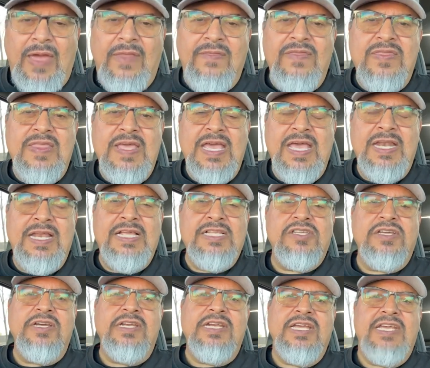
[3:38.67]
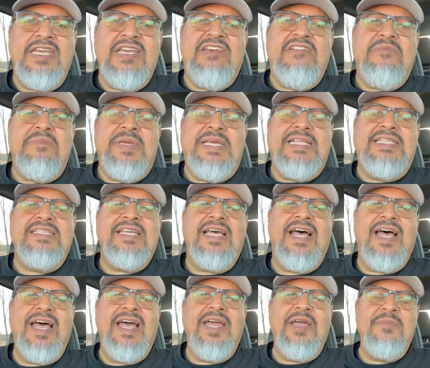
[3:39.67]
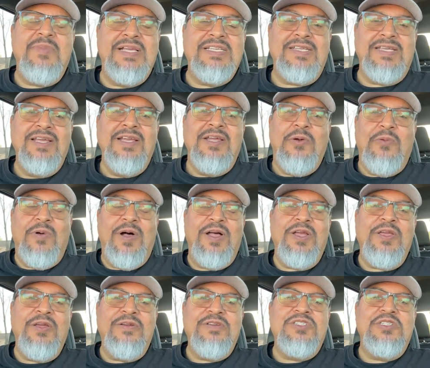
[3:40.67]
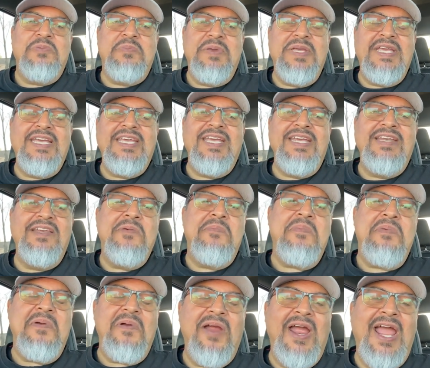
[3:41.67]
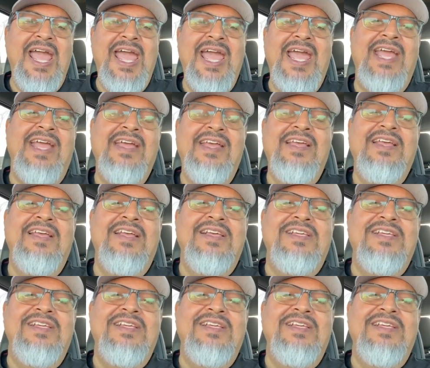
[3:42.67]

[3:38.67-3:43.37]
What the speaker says: And then it's going to give me time while you're speaking to pray,